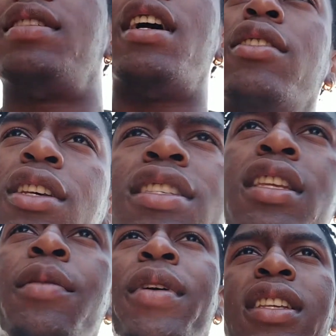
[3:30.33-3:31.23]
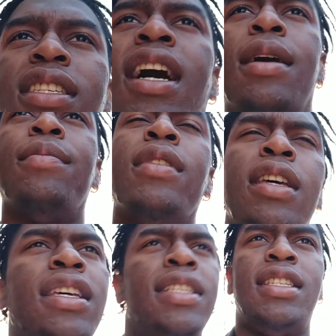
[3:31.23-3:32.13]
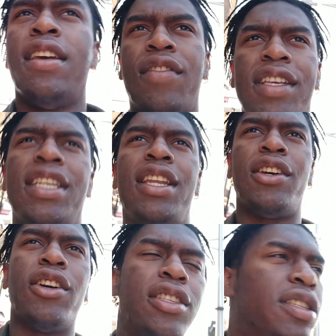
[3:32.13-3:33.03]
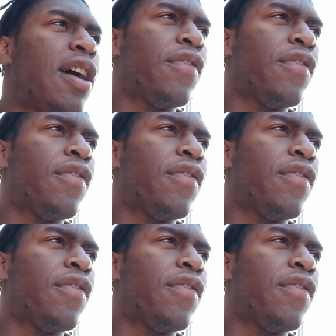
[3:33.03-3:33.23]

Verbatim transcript: now, just in the meantime, see if there's any good stuff